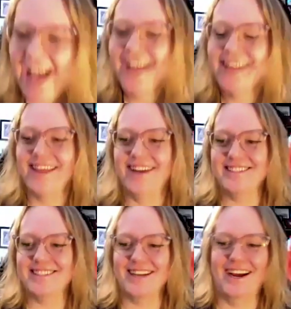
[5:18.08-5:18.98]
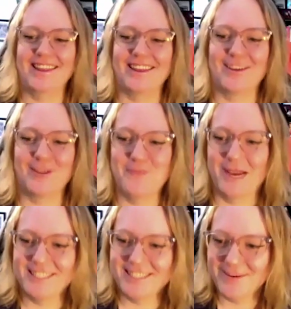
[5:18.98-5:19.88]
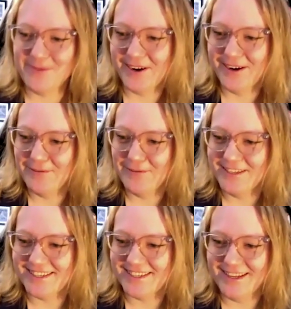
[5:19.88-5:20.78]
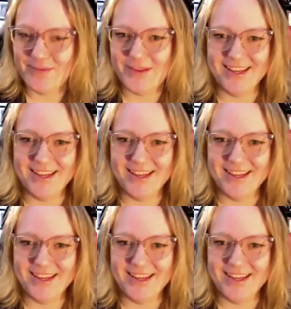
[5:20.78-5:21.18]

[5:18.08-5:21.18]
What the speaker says: That is, I think, the best summary of this clip that